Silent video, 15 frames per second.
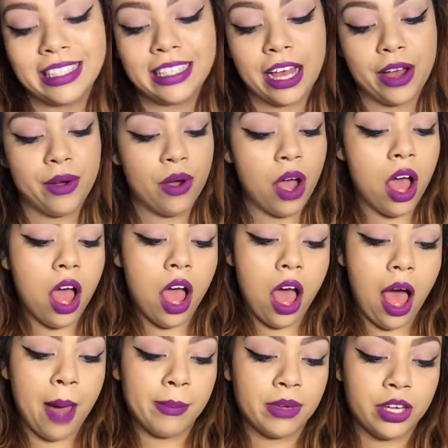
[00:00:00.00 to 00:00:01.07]
So
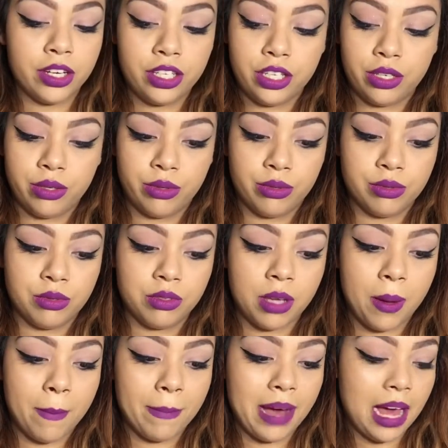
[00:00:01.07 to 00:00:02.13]
I'm going
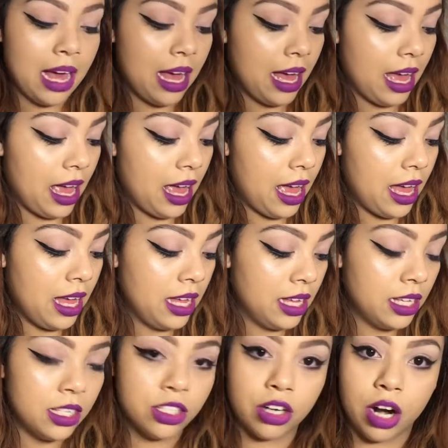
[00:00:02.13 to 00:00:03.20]
to
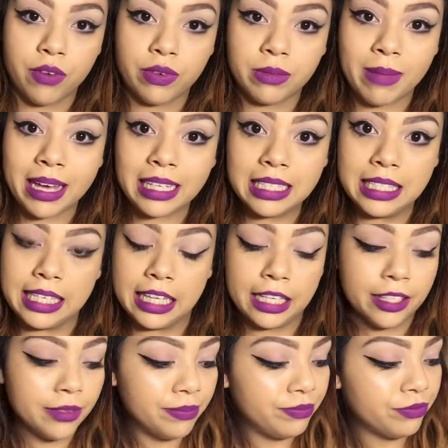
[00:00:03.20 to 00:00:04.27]
start off with my
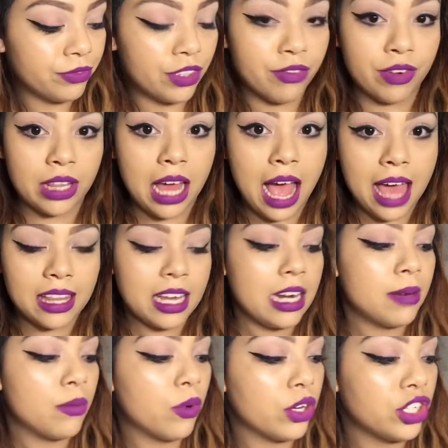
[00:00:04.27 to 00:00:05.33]
concealer for the
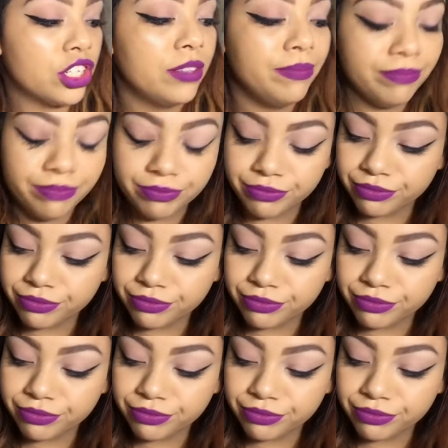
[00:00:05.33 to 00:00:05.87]
highlighting portion.